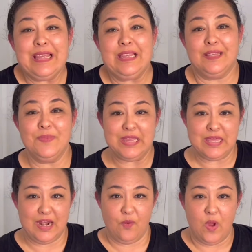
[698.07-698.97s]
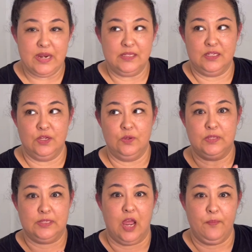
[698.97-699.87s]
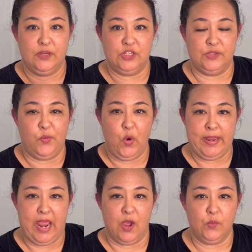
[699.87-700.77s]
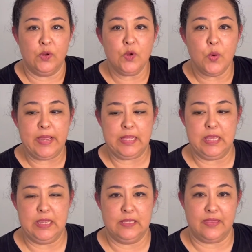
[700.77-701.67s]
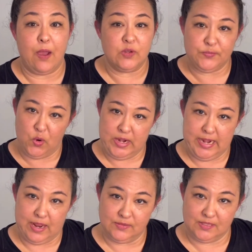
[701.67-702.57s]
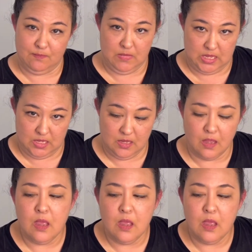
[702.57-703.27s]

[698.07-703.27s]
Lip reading: Something that I wanted to stop and just point out real quick, that was pointed out to me,